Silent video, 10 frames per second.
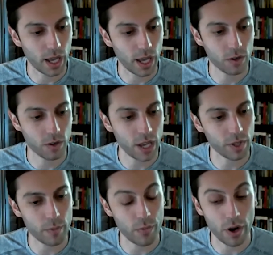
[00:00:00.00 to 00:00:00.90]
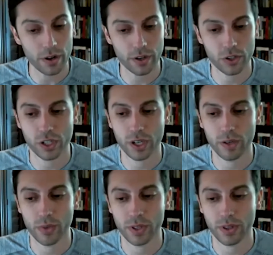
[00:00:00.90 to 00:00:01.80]
not really a partnership,
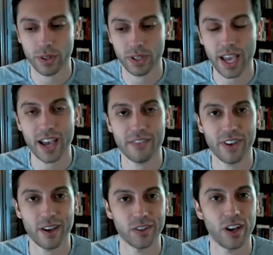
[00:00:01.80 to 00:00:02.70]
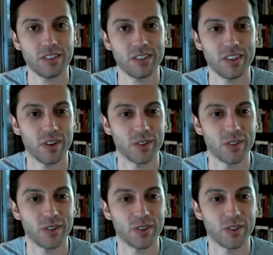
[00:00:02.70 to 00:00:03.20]
but the day I found Gusto